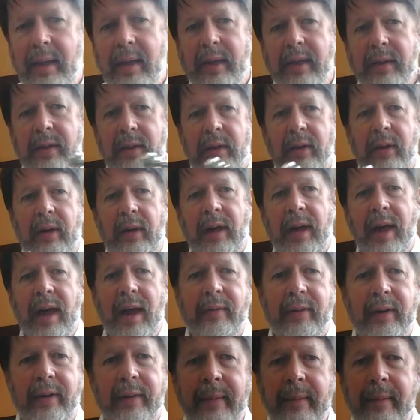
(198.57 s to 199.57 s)
So there you
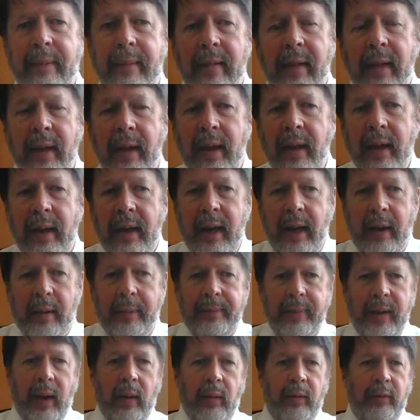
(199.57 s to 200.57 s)
have it.
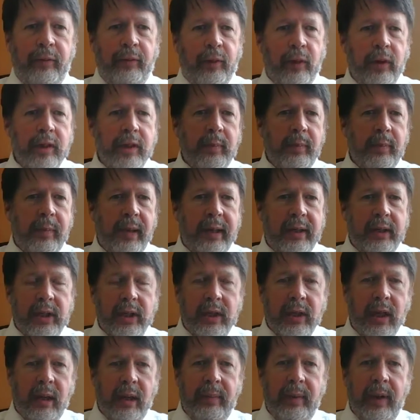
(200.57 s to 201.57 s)
Now, our first pitch
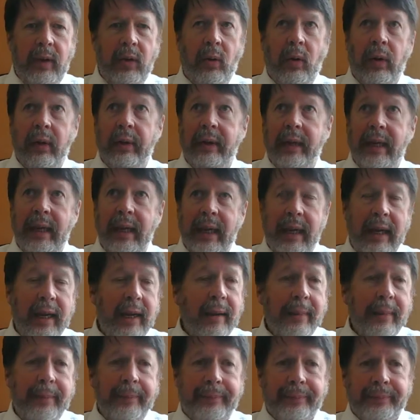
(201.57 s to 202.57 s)
is going to be called
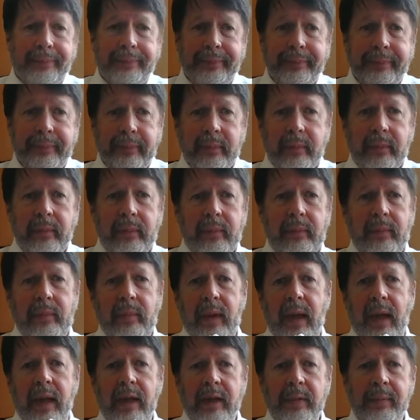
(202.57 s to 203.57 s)
E,
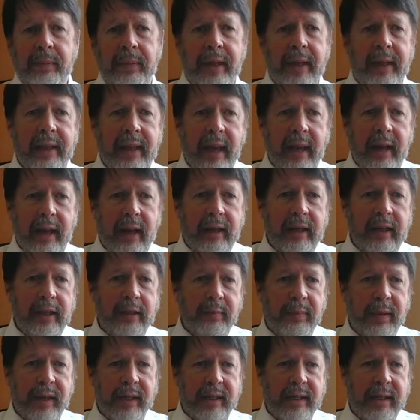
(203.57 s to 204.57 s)
and to play that, I need
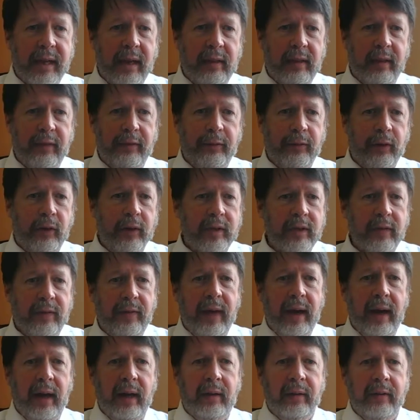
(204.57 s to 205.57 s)
to press down the first
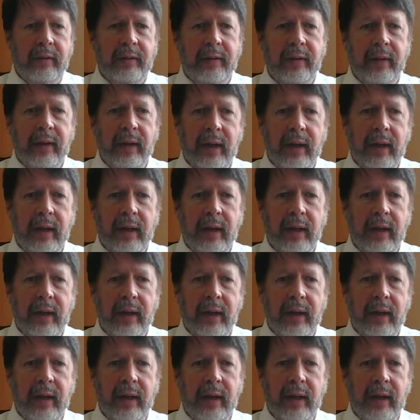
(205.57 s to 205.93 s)
valve